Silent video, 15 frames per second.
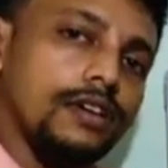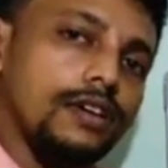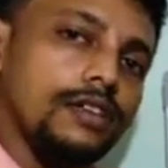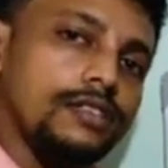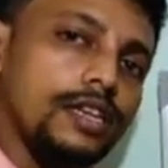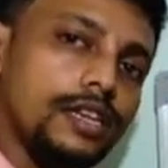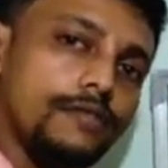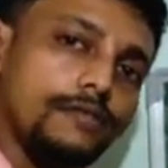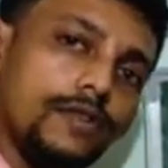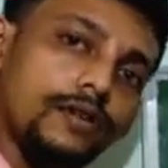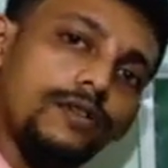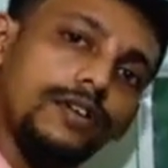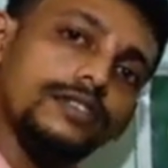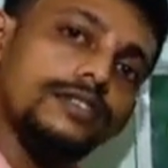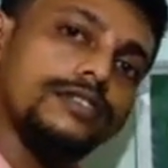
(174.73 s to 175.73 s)
Then if found
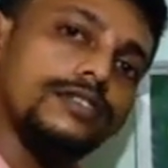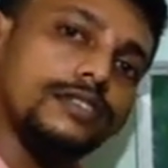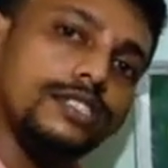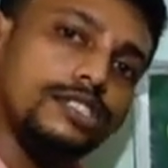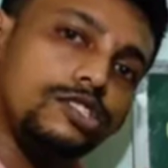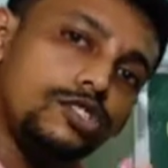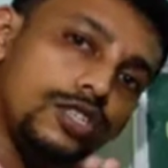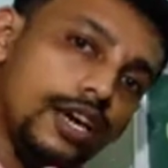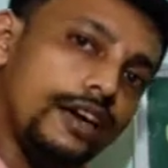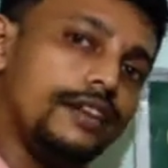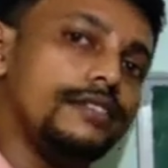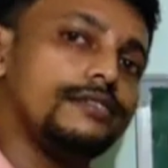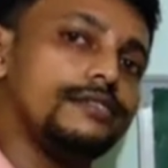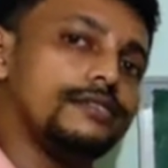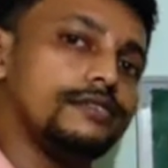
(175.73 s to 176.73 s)
as
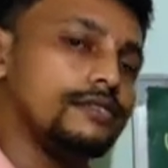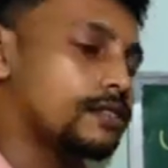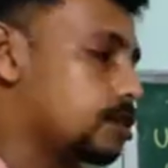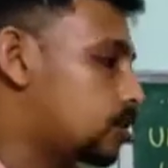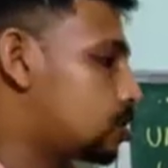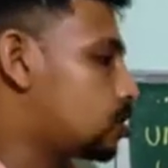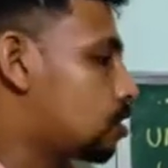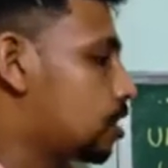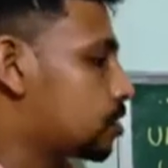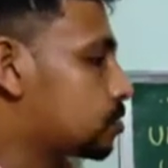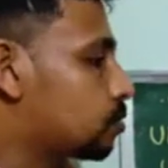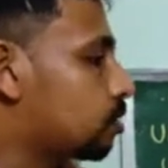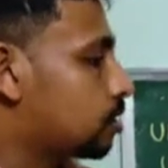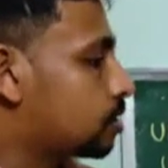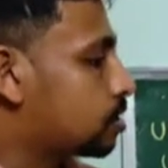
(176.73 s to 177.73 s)
chains, it is known as
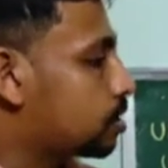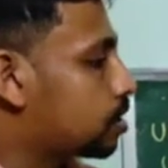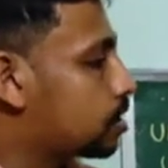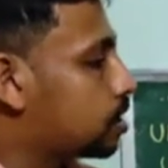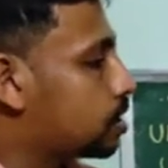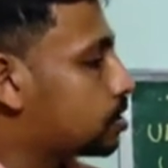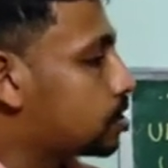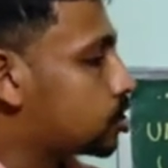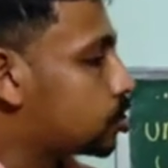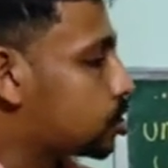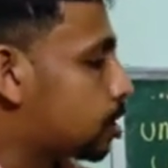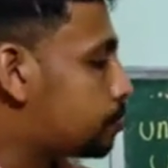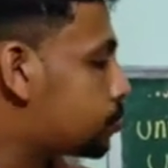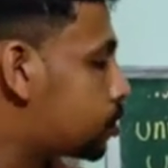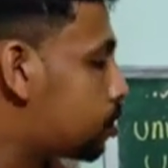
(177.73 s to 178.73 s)
what? The
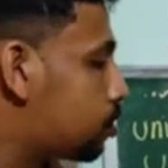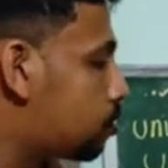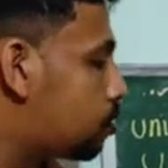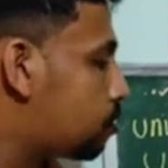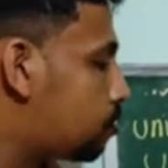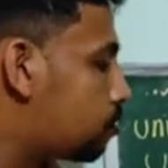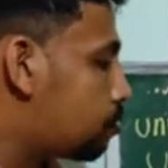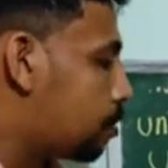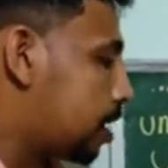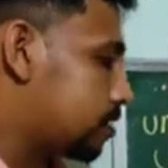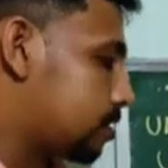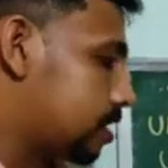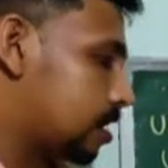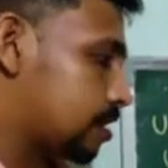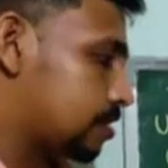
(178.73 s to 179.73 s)

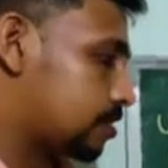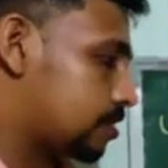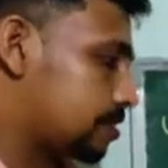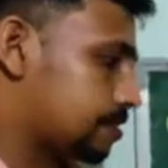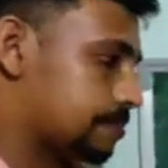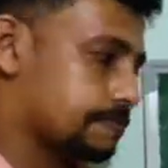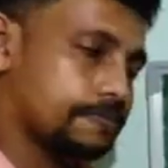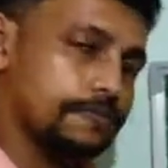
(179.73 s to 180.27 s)
streptobacillus.